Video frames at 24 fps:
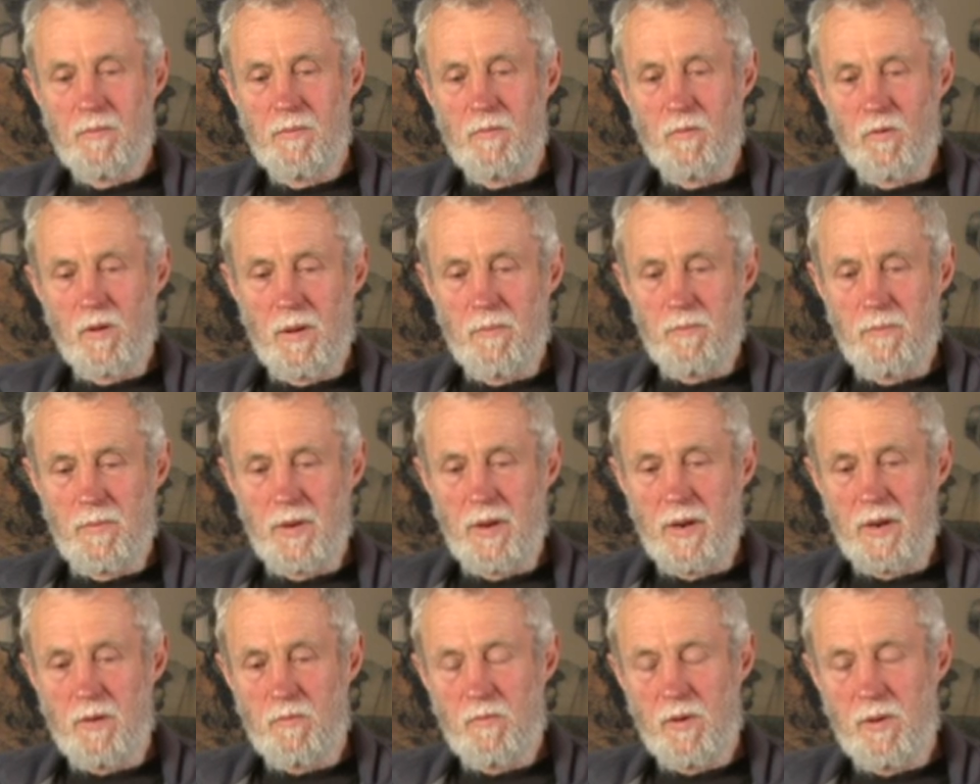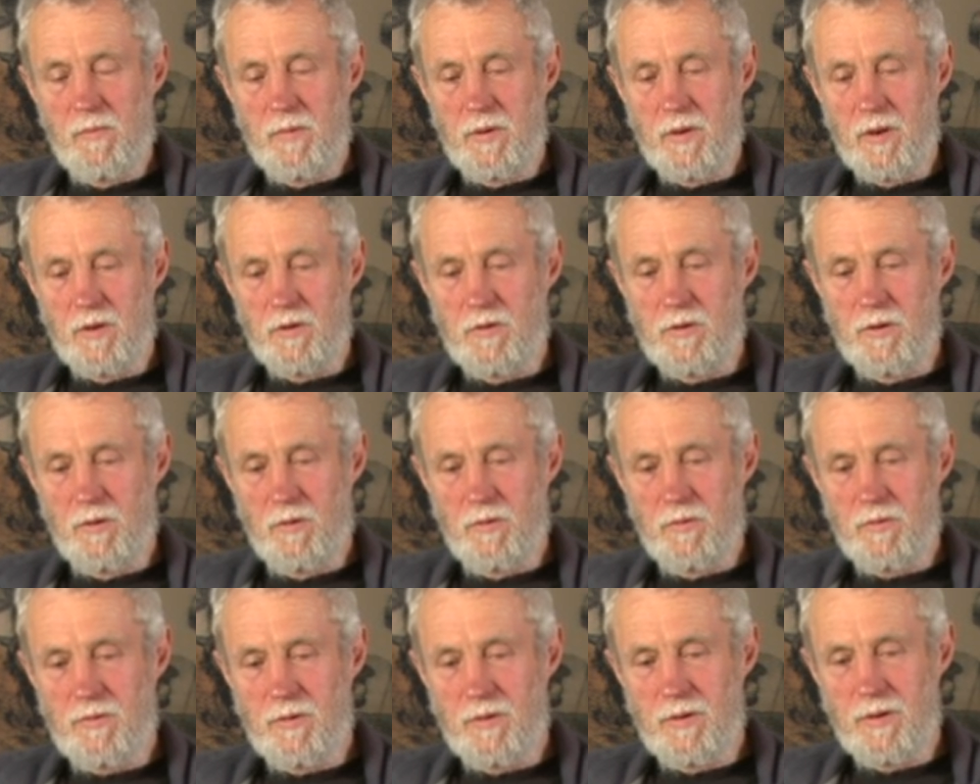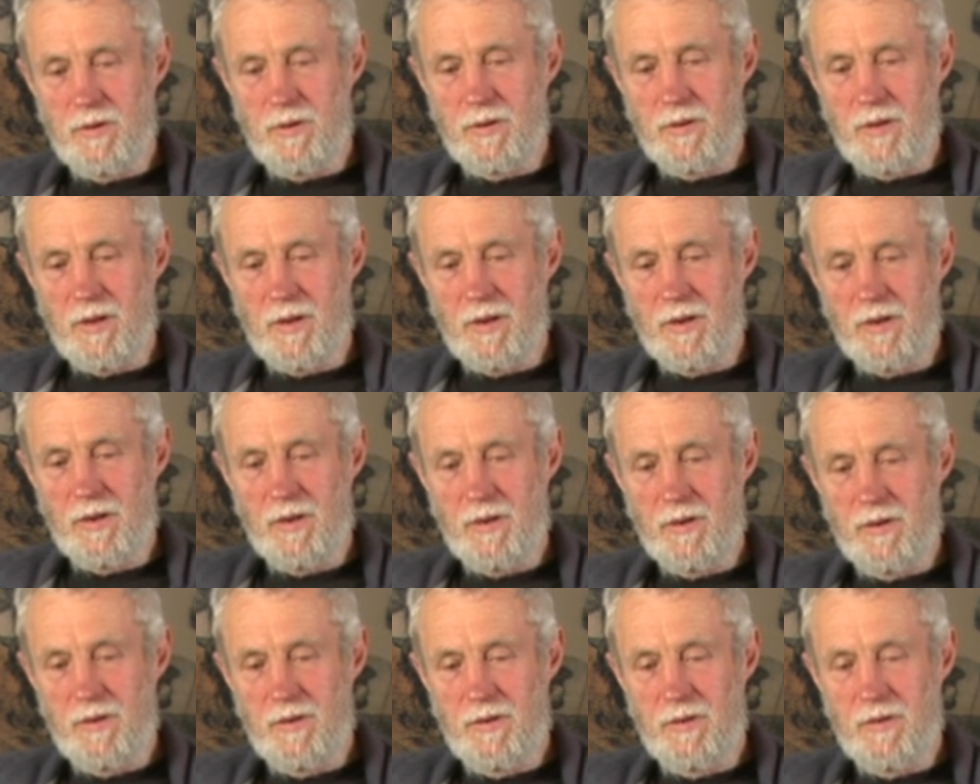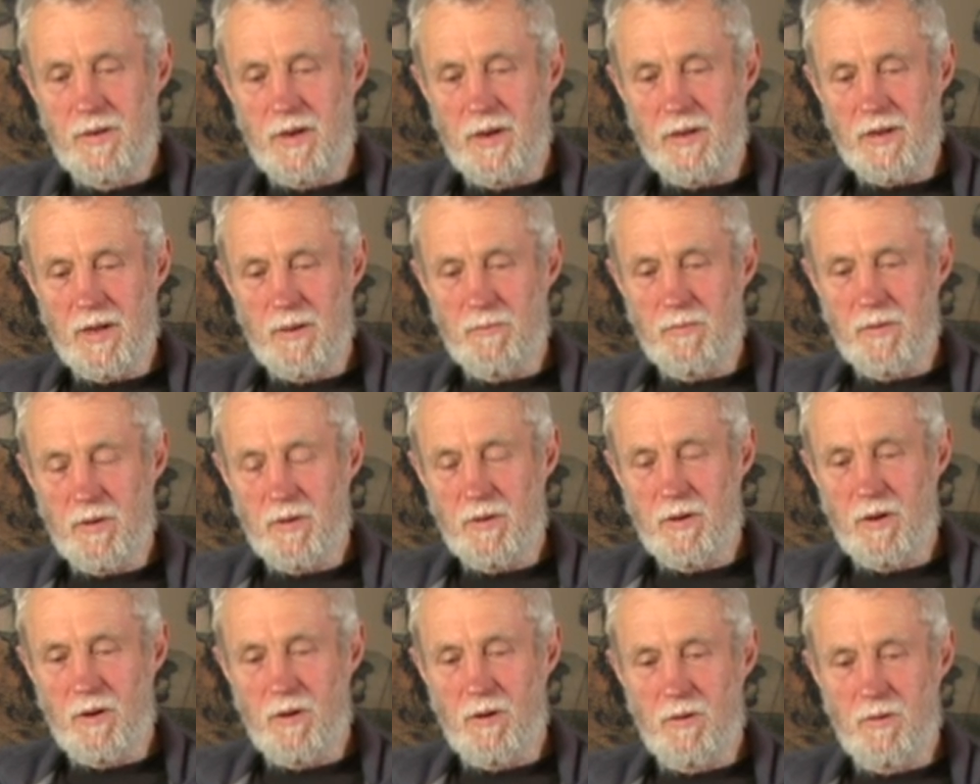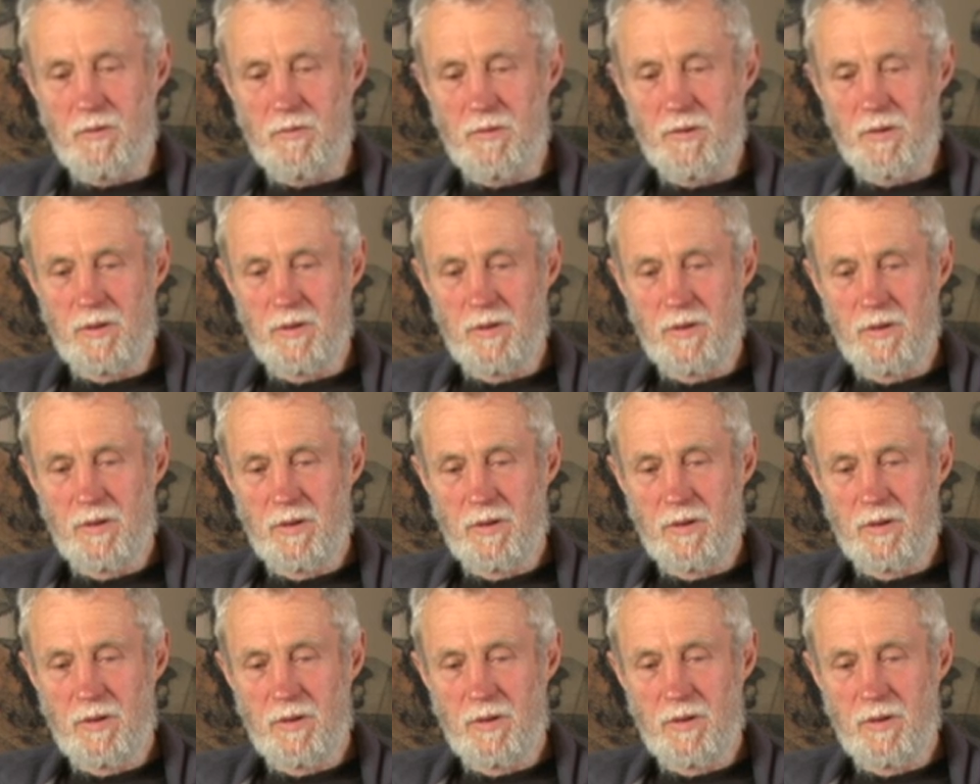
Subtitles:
men, women, and children, and they dug up the gold